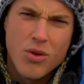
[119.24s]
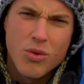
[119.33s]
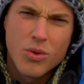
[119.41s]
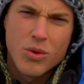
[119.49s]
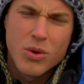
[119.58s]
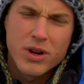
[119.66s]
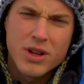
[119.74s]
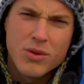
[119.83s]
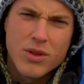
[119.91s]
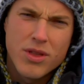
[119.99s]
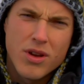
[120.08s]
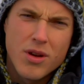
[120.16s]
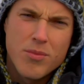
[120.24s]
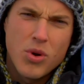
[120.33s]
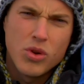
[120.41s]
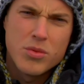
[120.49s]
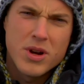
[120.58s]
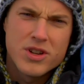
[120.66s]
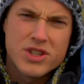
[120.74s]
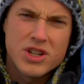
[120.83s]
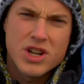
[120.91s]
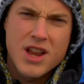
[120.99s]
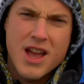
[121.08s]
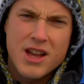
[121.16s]
we're working with uh, Polar Bears
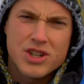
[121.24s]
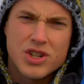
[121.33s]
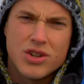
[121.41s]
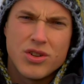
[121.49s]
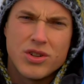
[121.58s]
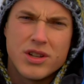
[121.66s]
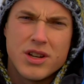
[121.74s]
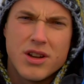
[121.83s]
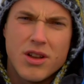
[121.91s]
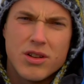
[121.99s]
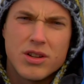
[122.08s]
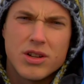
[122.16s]
International and